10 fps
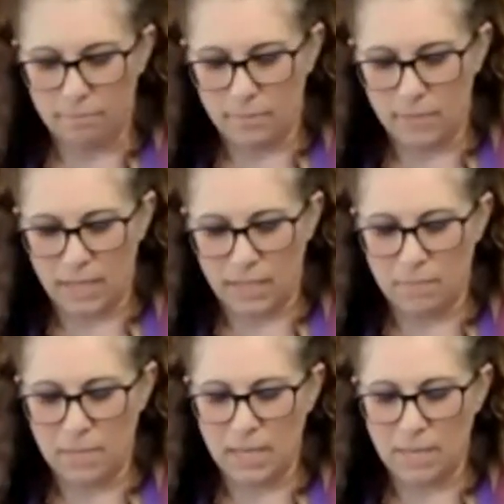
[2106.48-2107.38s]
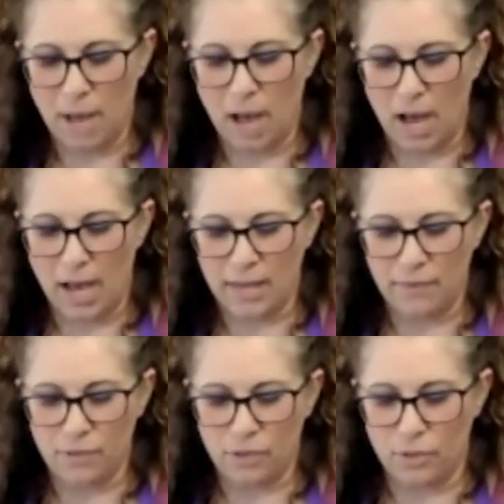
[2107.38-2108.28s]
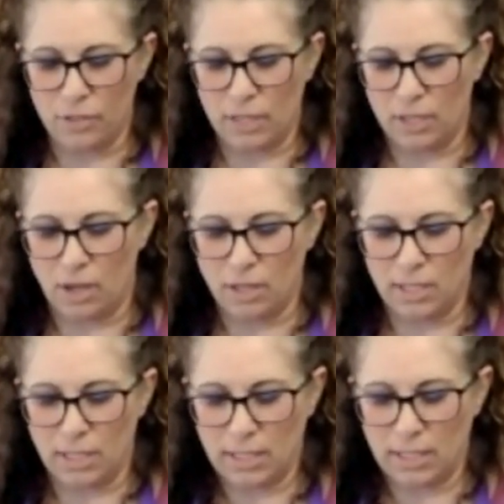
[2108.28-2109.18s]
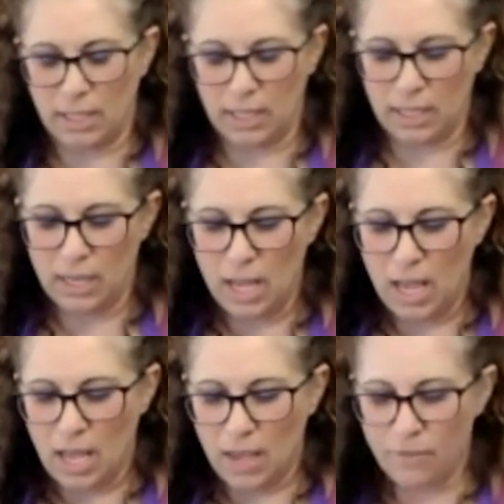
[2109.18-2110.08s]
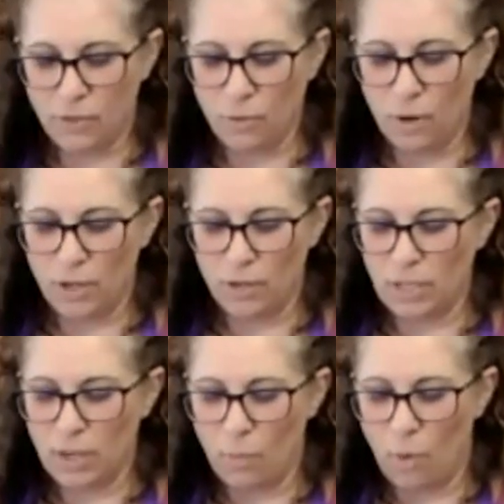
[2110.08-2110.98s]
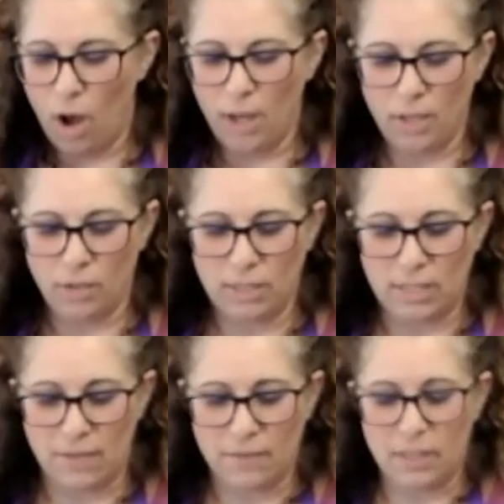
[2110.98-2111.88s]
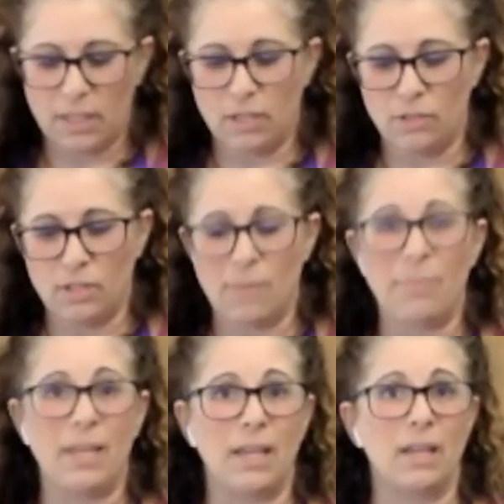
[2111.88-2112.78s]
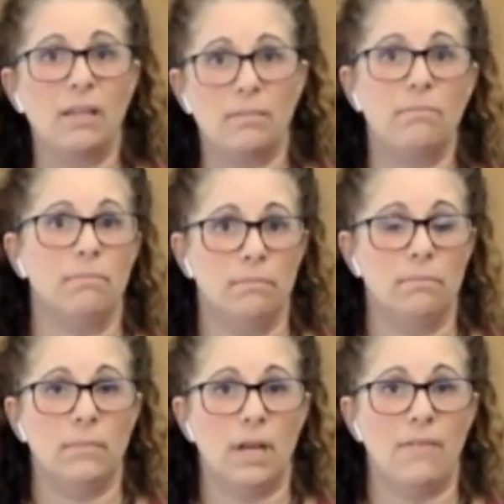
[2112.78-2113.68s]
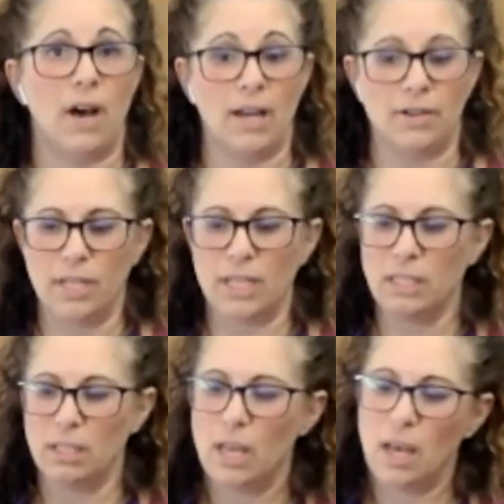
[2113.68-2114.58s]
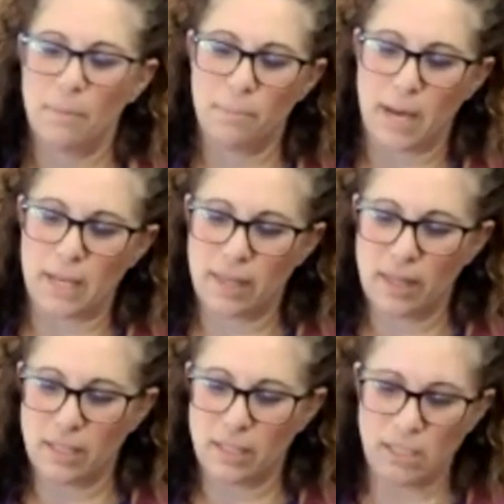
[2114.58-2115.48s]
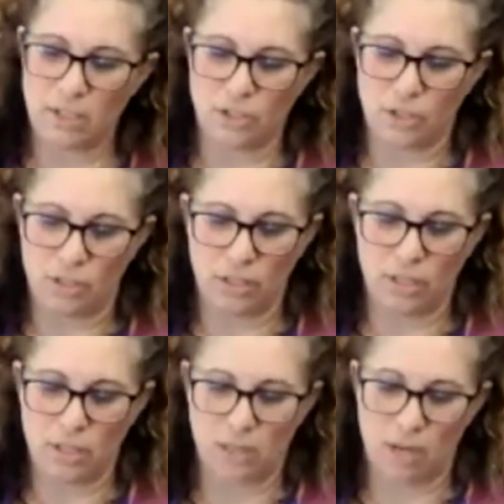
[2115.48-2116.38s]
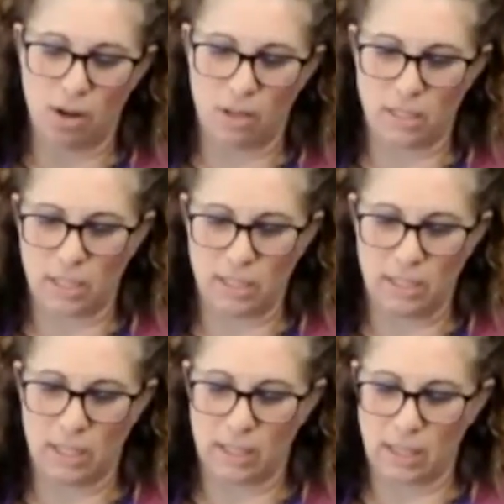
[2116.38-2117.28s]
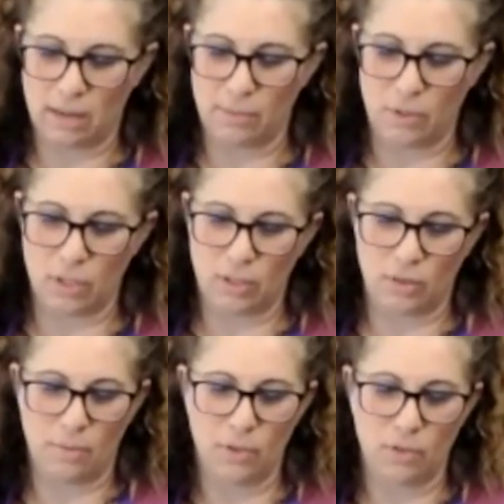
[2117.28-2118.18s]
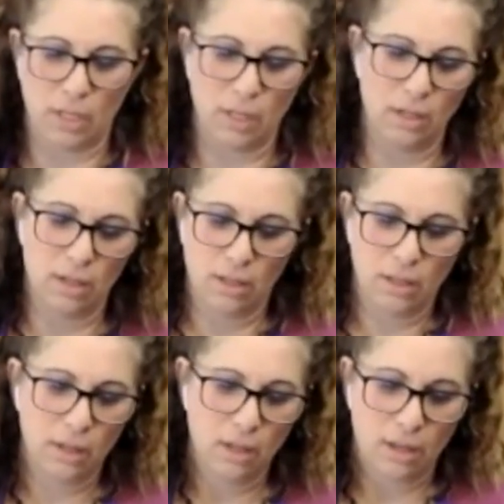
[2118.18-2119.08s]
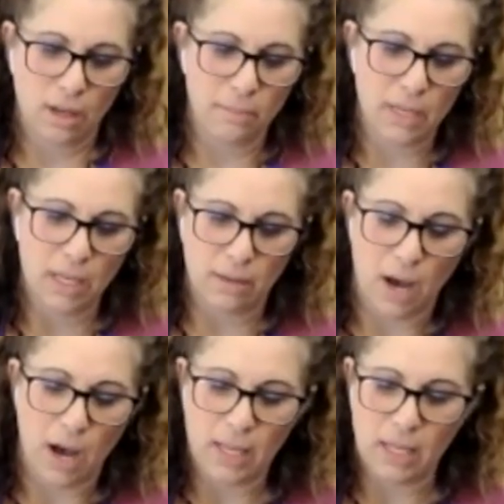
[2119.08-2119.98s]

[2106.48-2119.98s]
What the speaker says: nice medium high if you're using a nonstick skillet. If you are using a wok, you can definitely use something of a higher heat, but this is just a nonstick skillet that I'm using. So I'm using a medium high